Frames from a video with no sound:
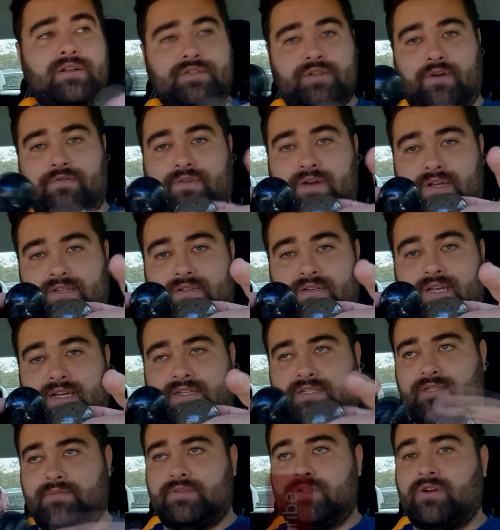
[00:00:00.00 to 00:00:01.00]
Don't forget to
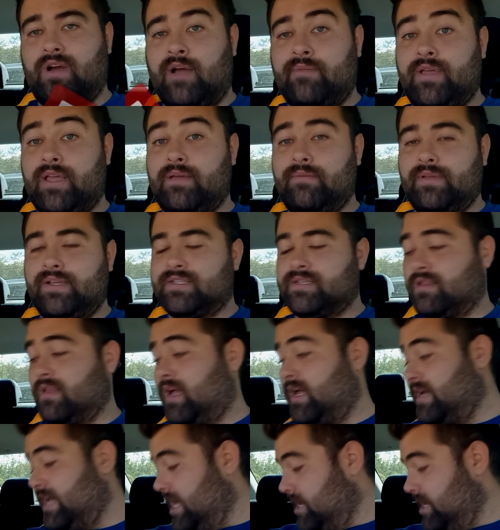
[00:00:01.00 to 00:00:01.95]
like, subscribe. It means a lot.